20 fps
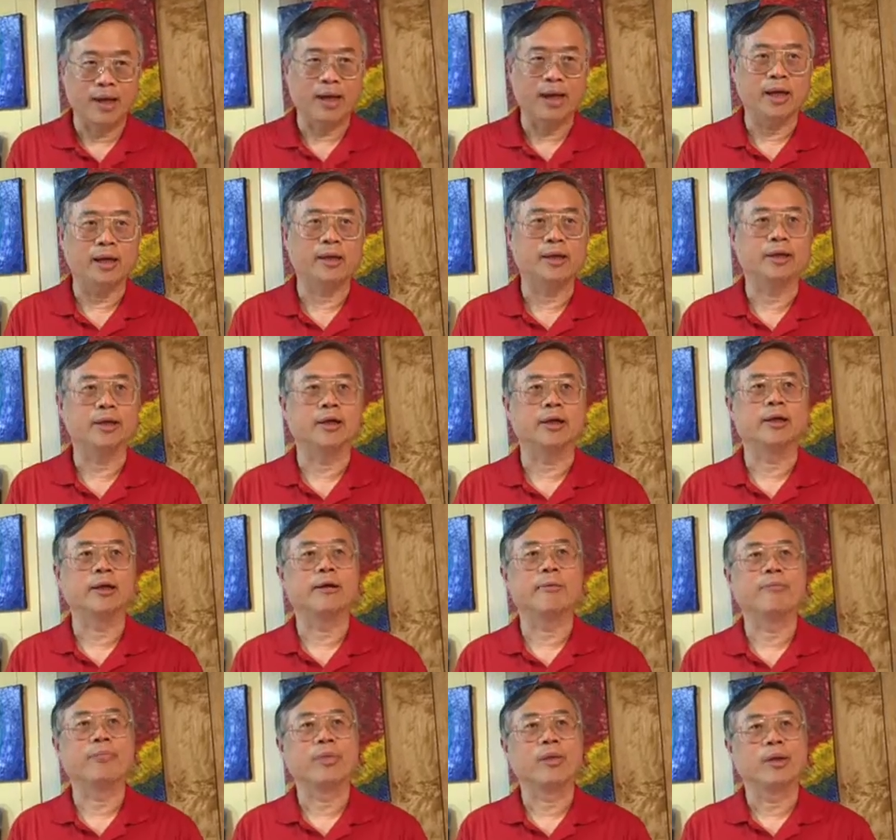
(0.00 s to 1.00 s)
And
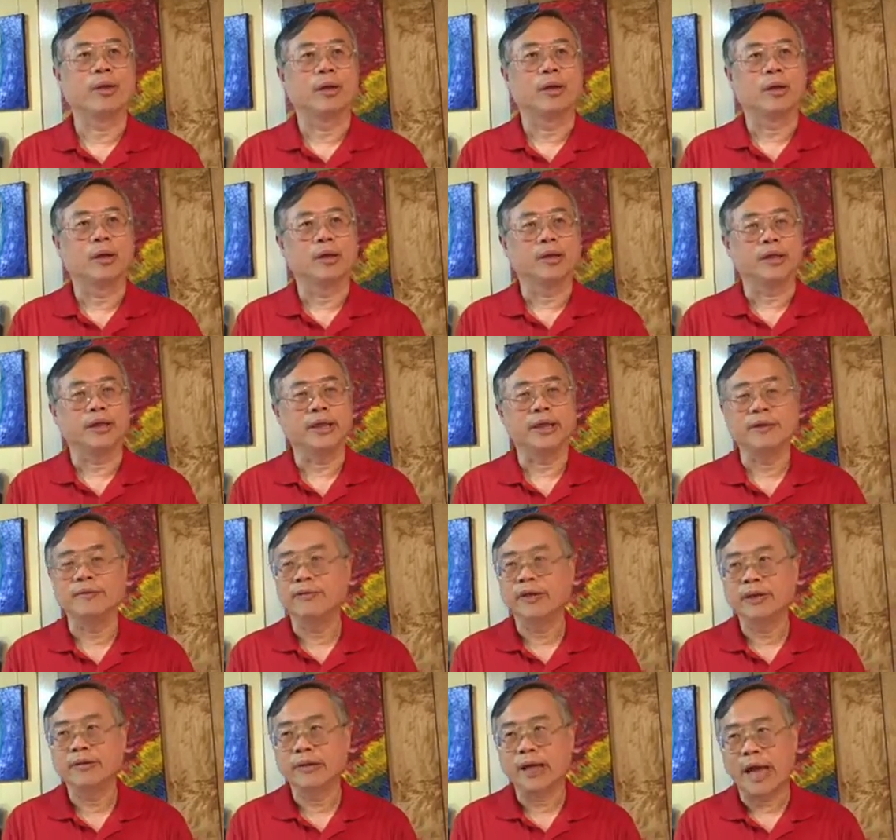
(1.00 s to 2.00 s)
uh,
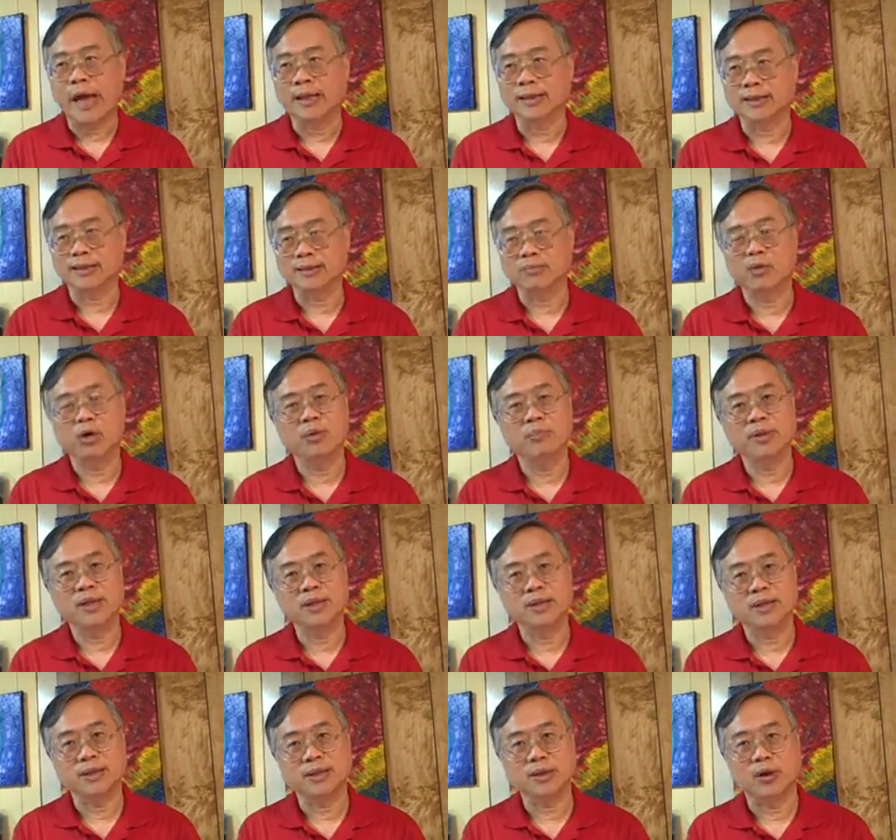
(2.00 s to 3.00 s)
even as small
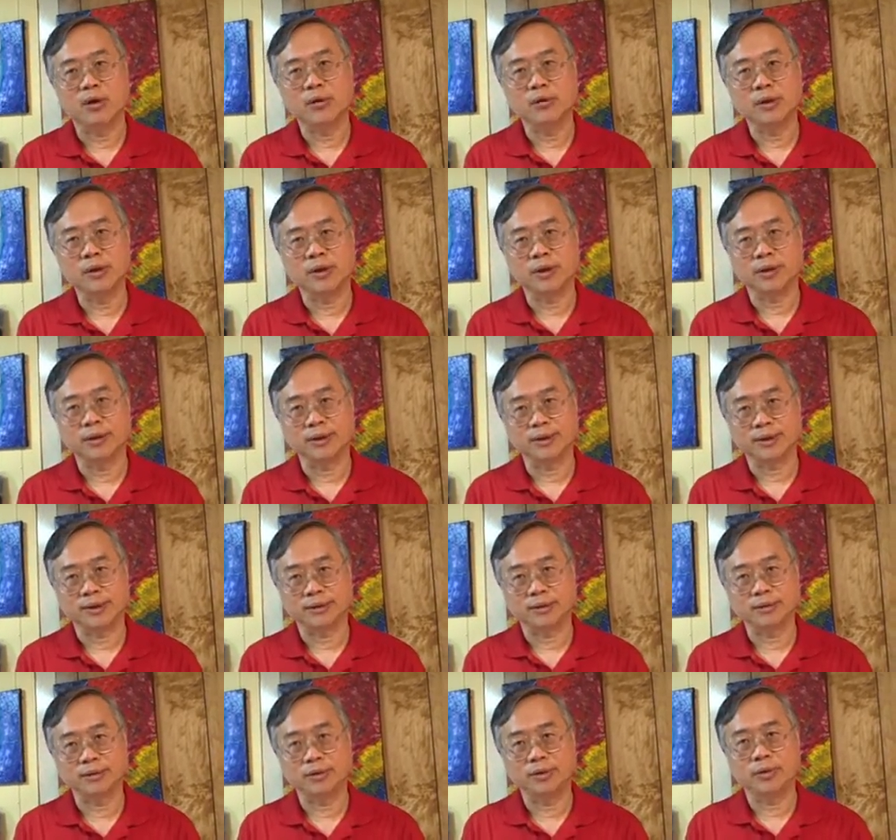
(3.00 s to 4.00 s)
business owners,